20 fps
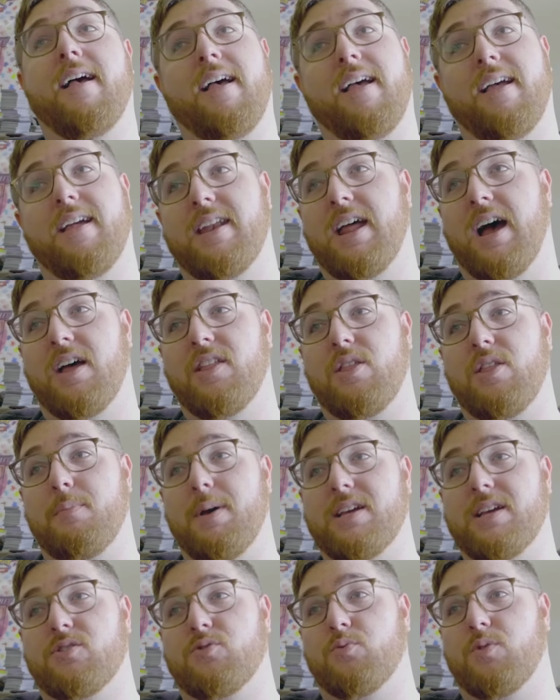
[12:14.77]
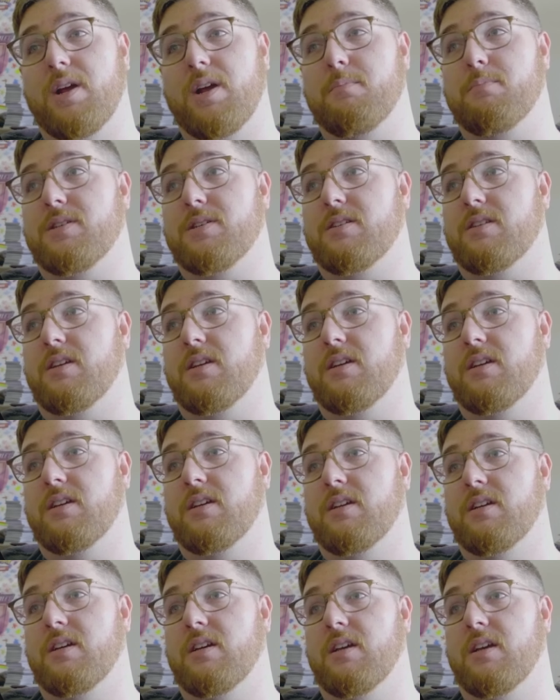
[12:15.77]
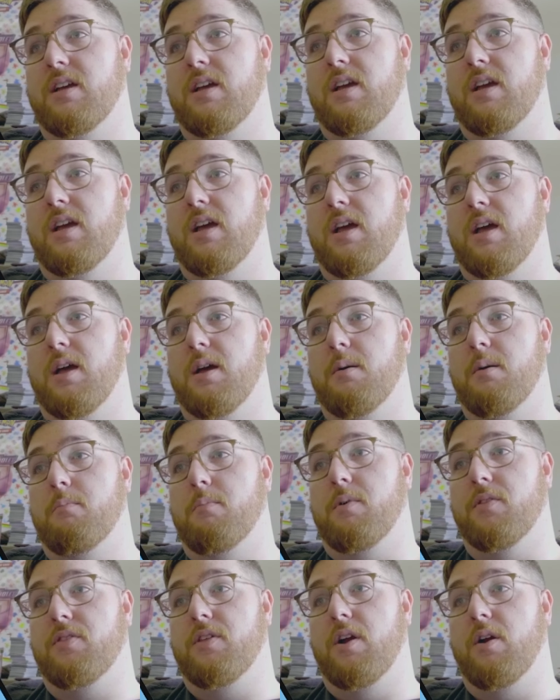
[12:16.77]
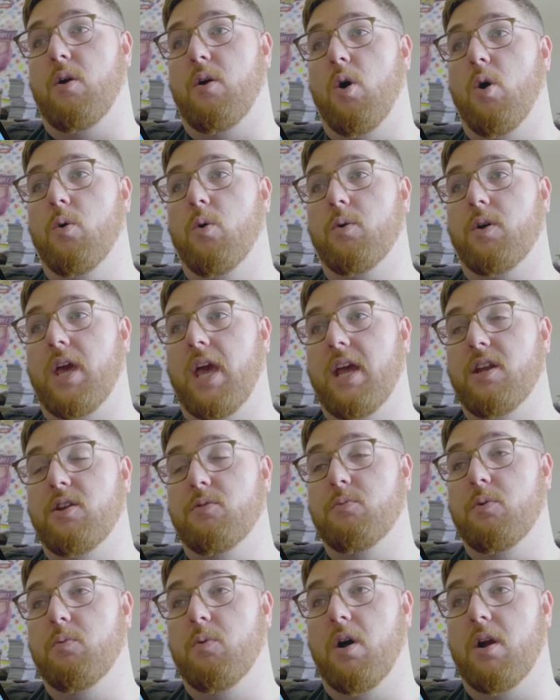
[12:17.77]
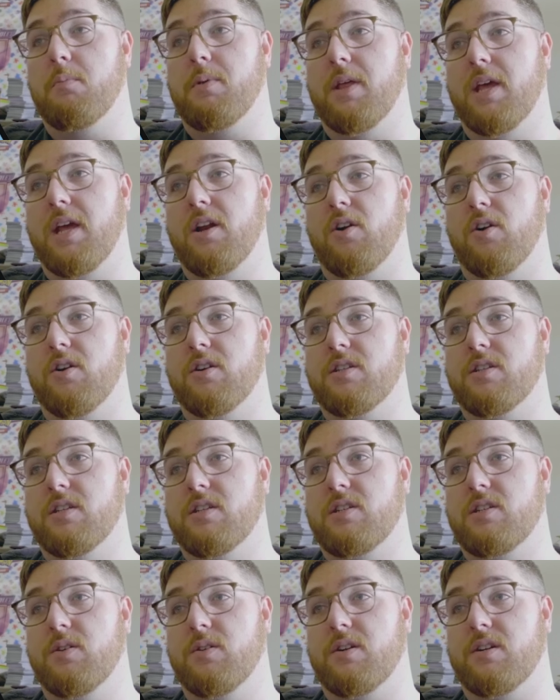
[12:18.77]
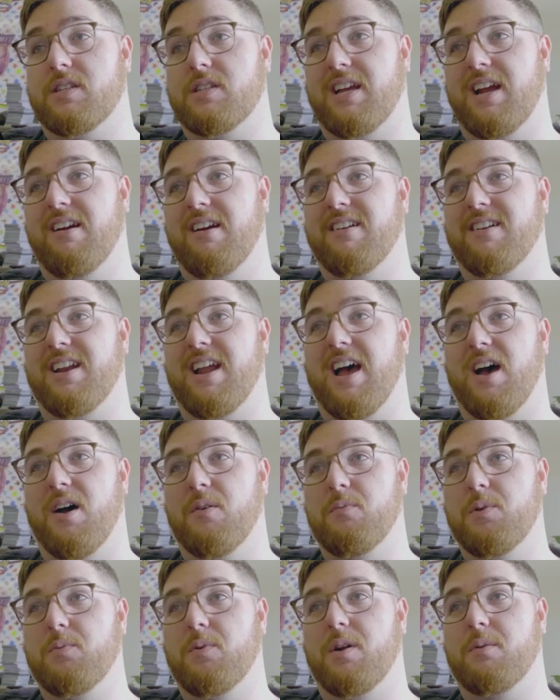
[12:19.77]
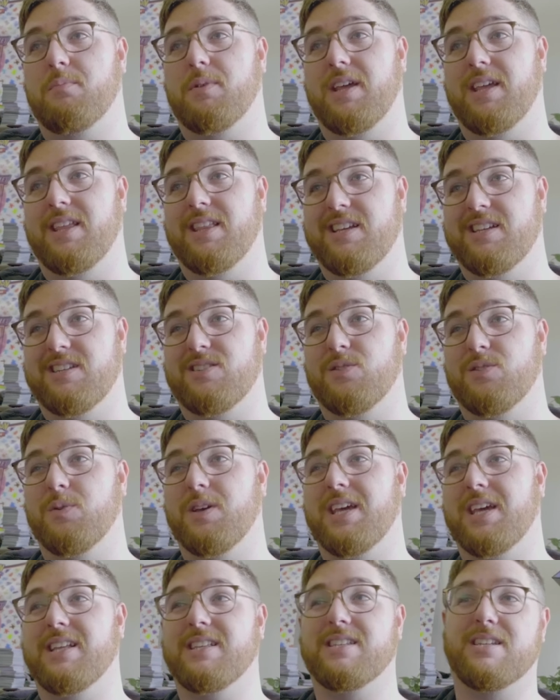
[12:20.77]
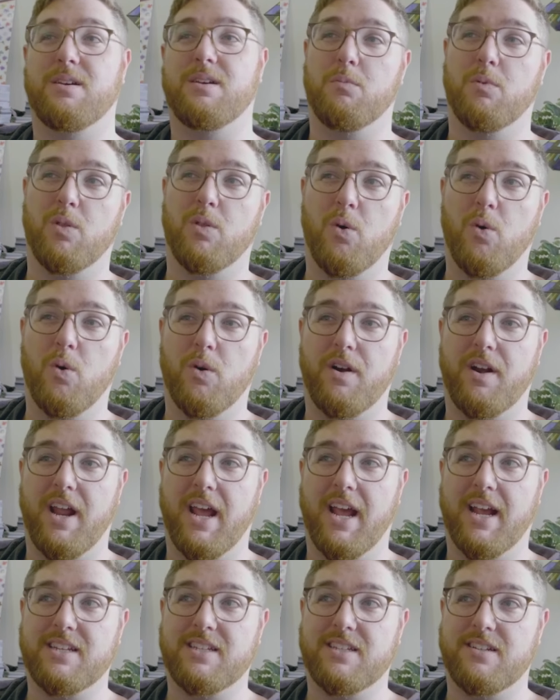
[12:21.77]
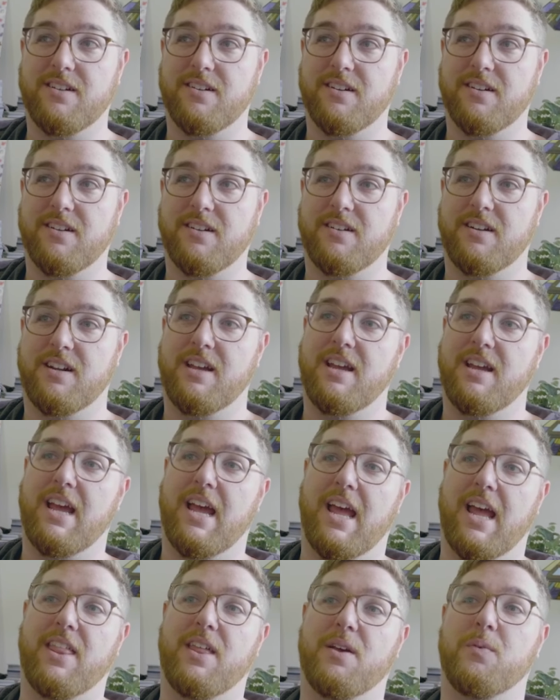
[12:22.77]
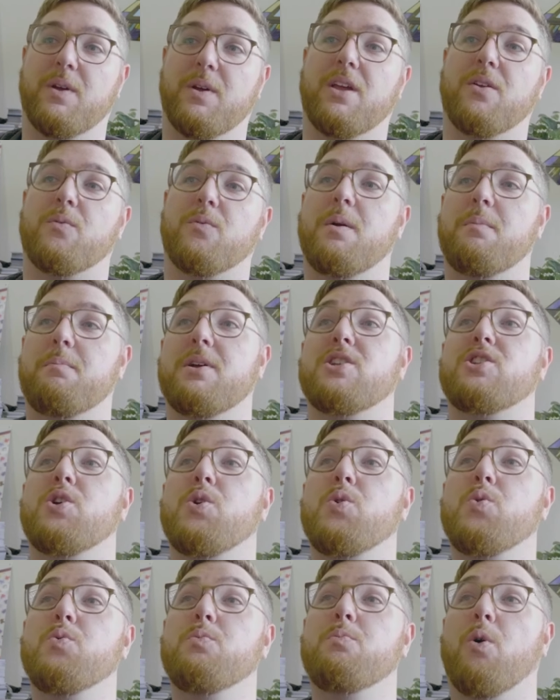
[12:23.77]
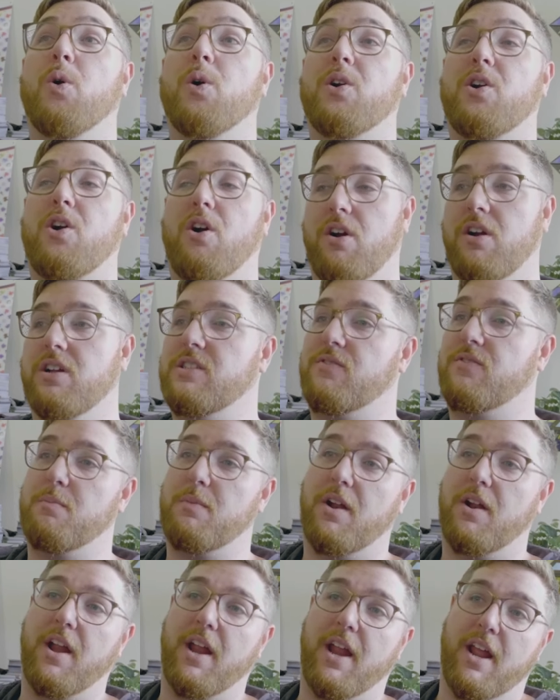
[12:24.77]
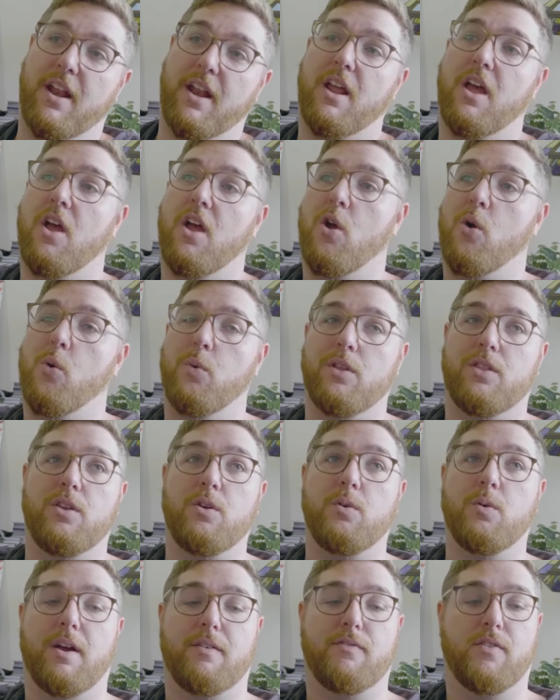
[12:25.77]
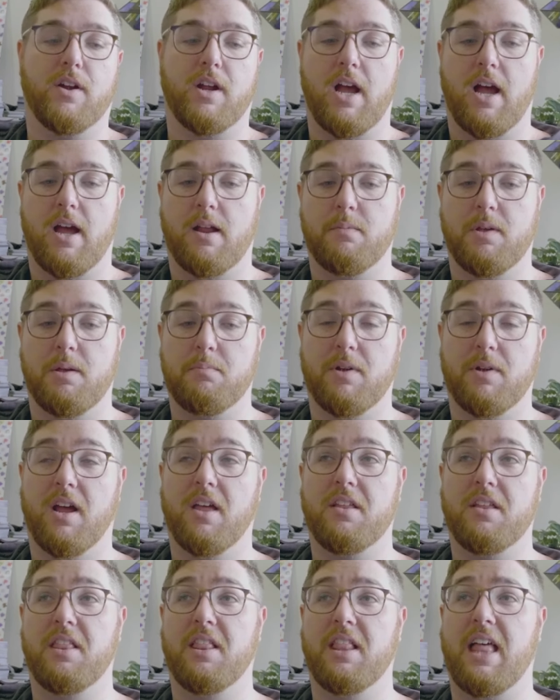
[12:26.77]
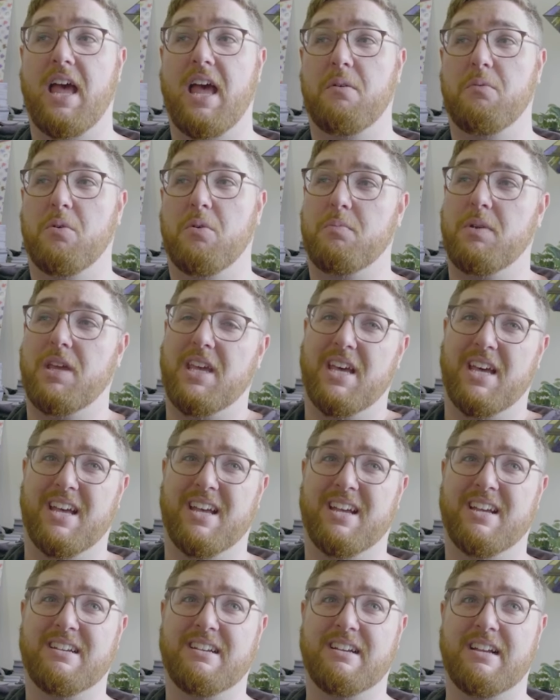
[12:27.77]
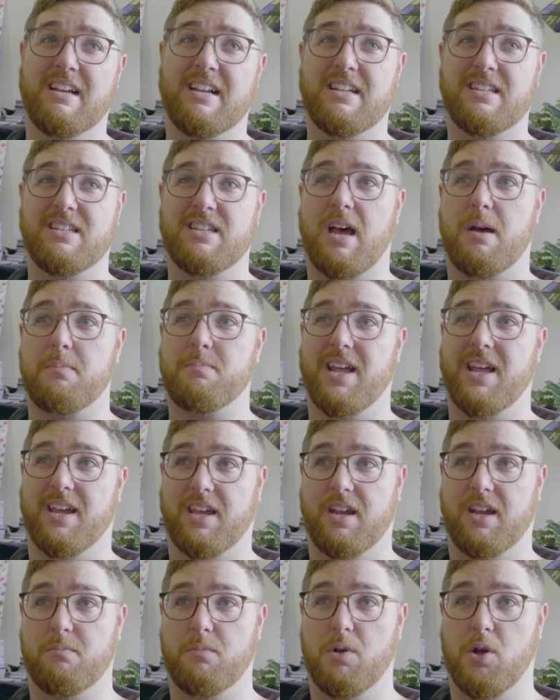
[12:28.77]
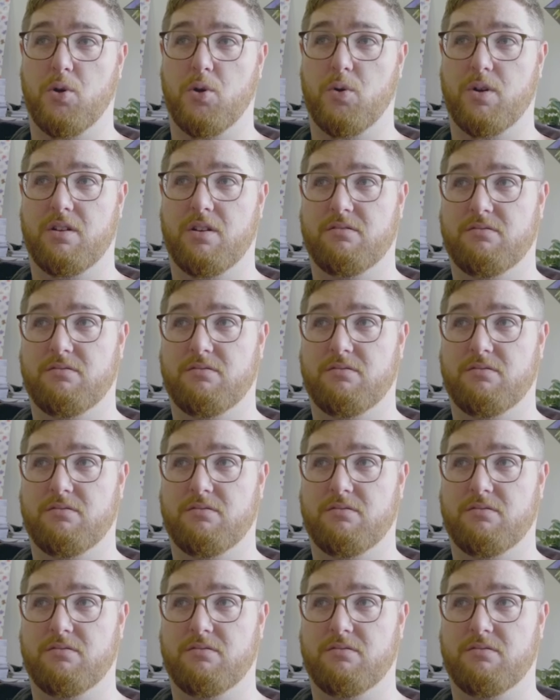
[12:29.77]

Not the best rips, but they're okay. Do we want to play an Ursula so they're scared? Nah, we want to play this so we get some lore next turn. And then we can rip 2 more cards from their hand with You Have Forgotten Me. But other than that, we'll be a top decking mode.